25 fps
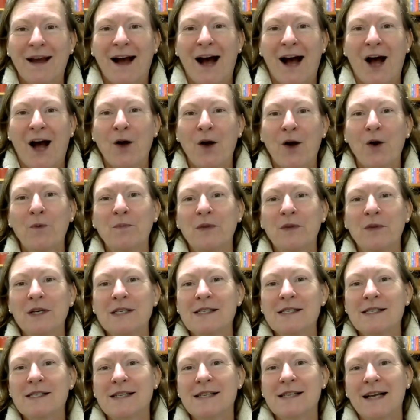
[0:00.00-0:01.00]
I hope
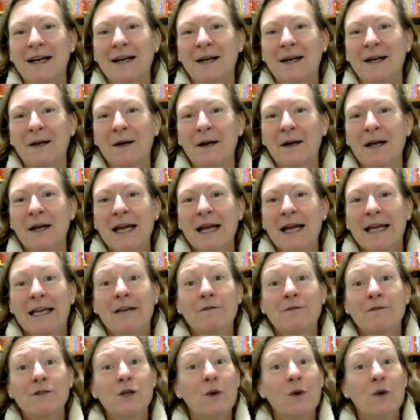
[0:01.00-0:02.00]
this
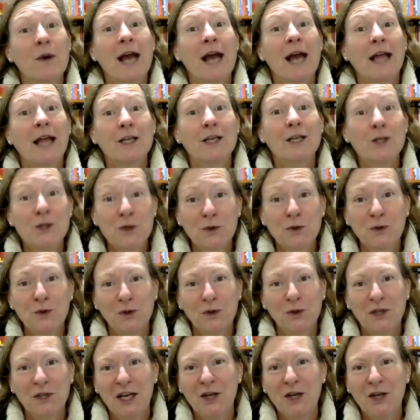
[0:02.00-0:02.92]
gives you another tool